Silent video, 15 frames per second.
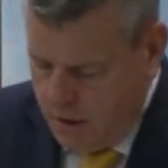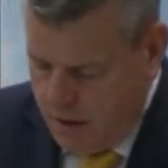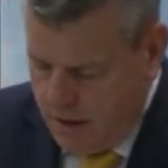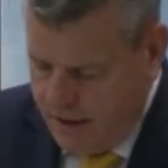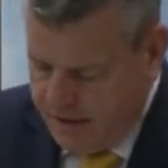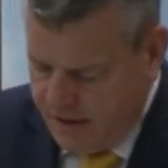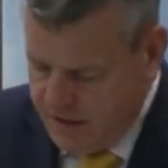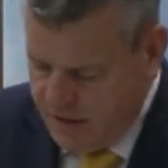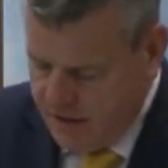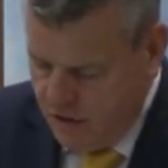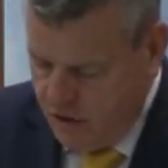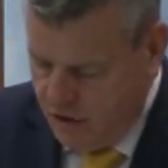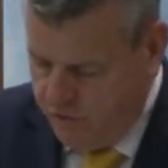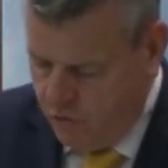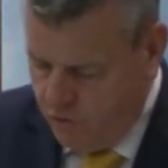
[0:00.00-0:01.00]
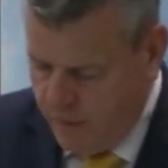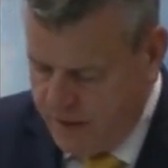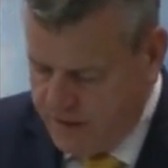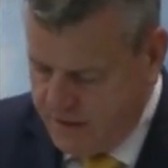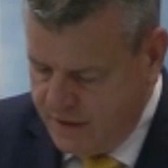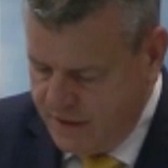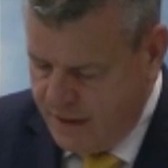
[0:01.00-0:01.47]
In addition to the
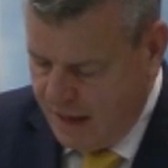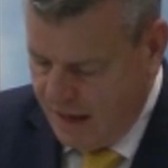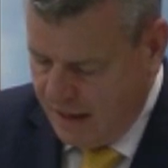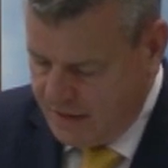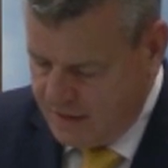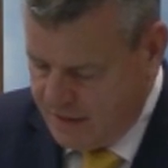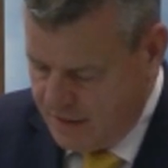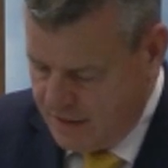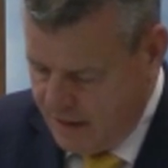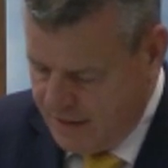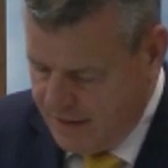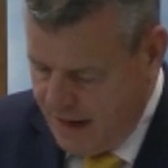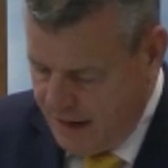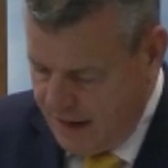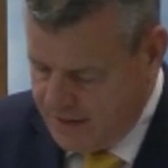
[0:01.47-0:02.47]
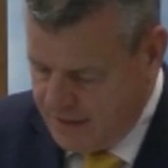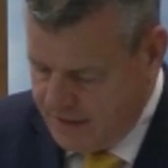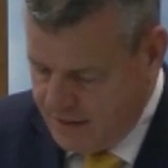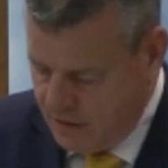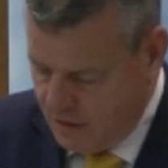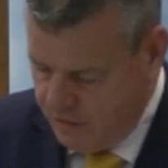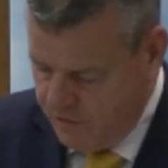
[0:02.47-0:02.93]
aforementioned callous
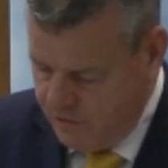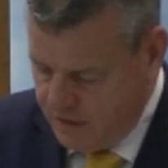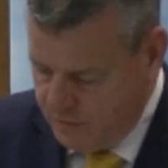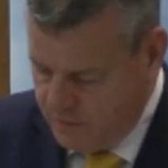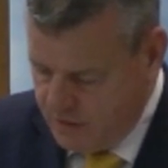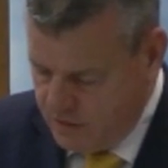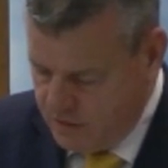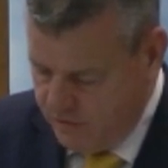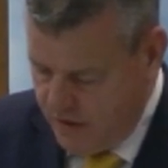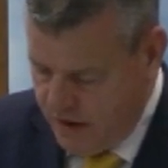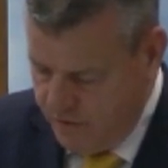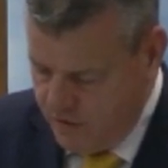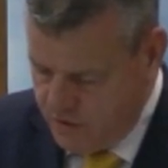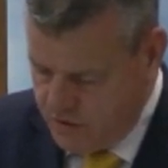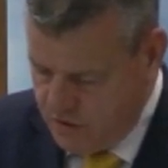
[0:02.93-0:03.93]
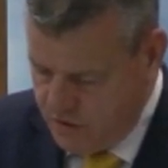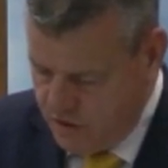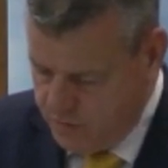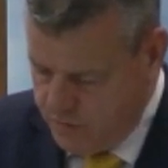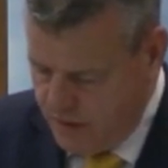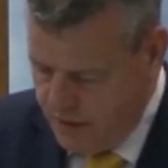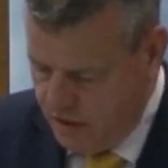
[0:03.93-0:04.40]
attacks on victims and survivors, there
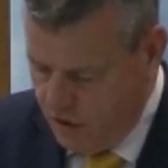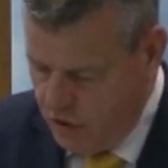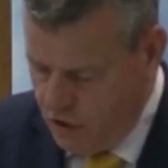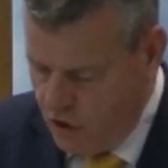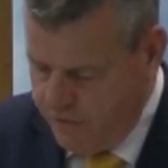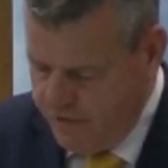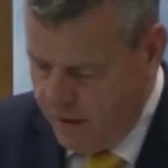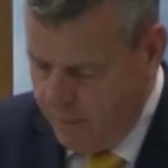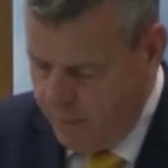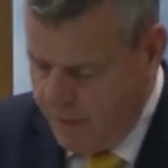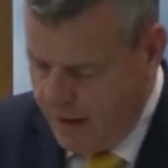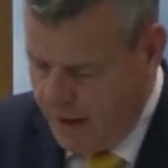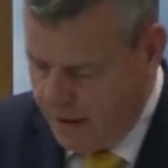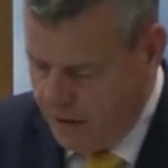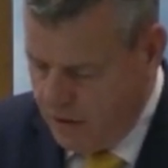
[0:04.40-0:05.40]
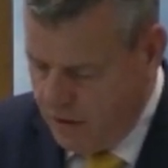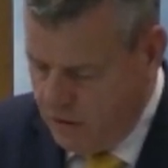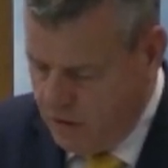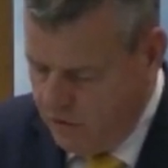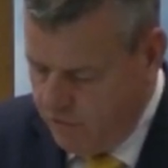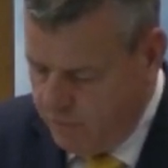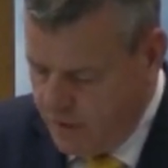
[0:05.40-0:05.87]
has been an unnerving pattern
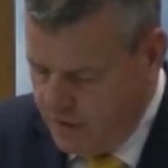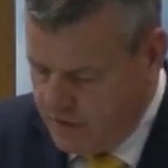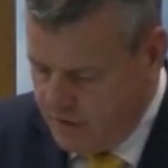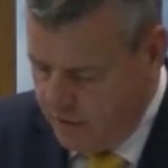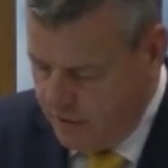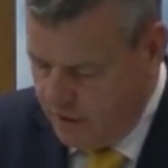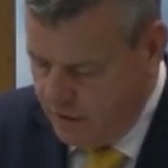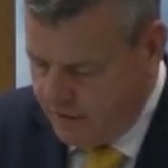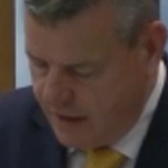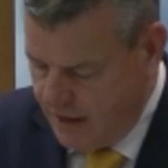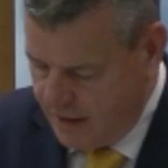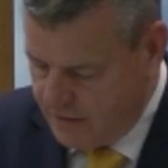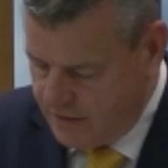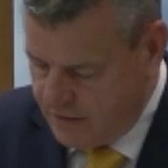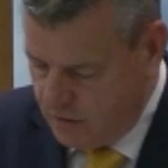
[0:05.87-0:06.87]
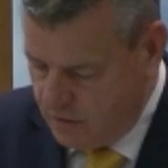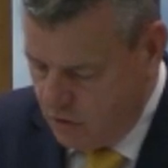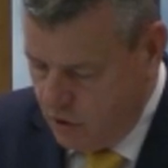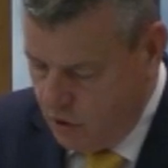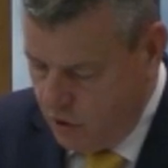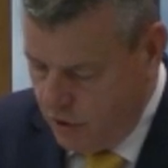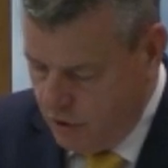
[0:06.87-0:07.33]
of ministerial attacks
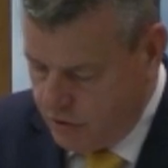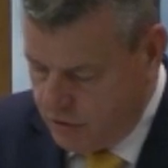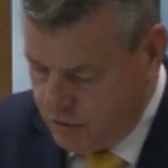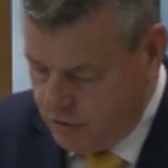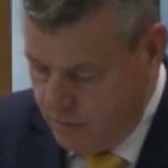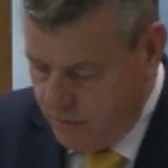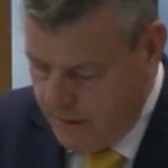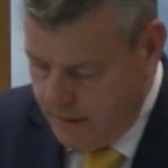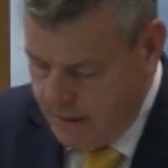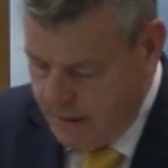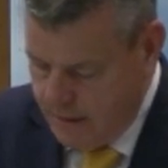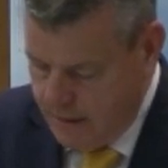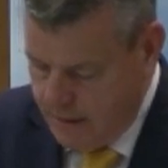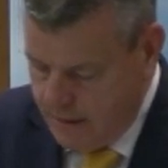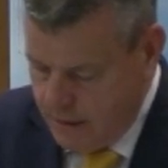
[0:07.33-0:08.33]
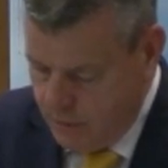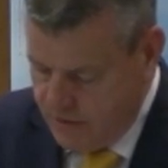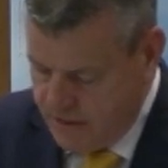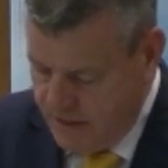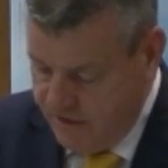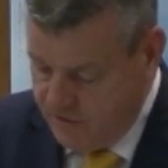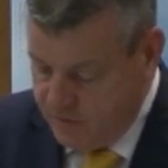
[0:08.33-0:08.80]
on lawyers,
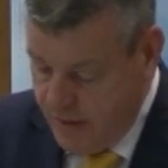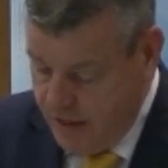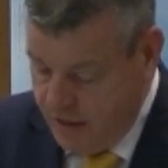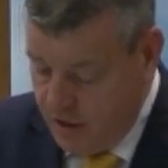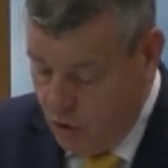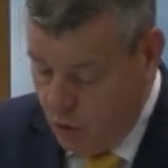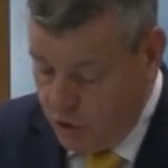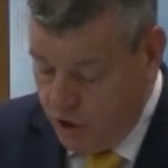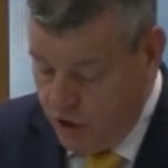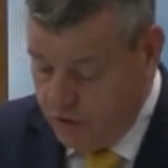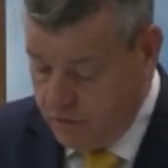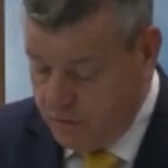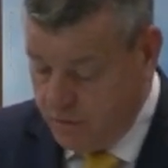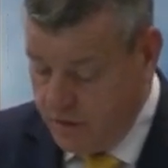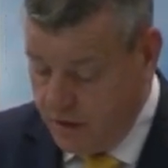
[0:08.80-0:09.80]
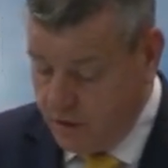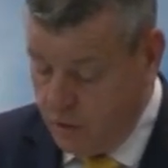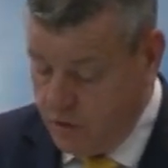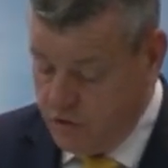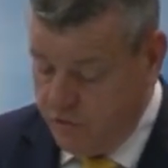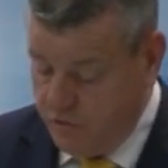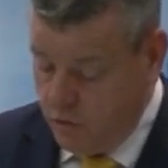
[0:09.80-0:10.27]
which leaves me in no doubt that
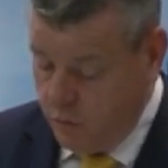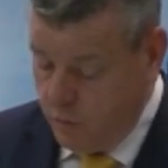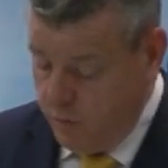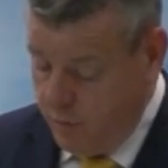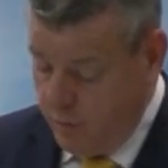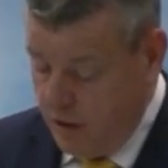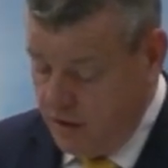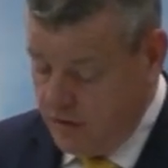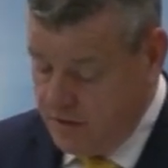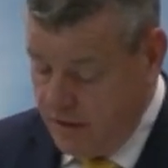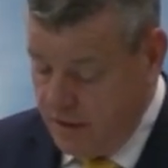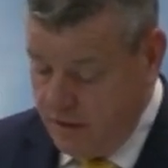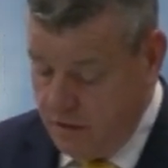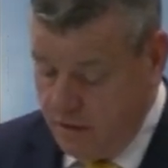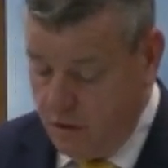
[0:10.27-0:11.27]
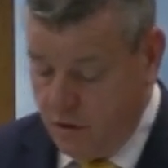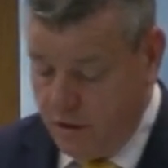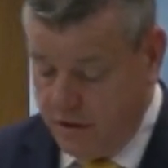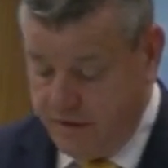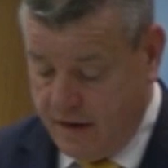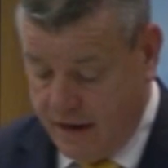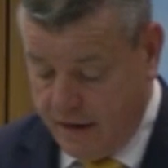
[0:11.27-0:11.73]
there is a formal policy
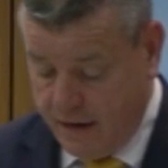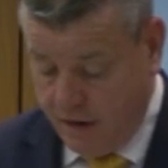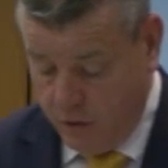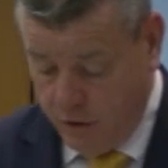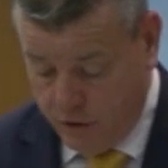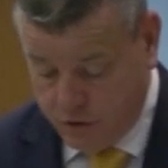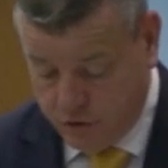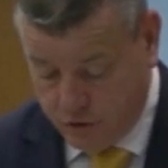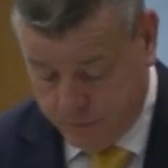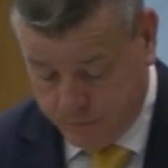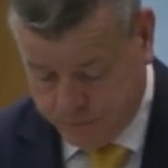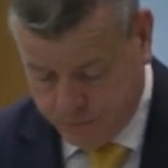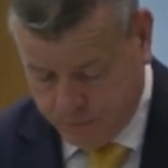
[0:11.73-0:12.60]
on attacking lawyers.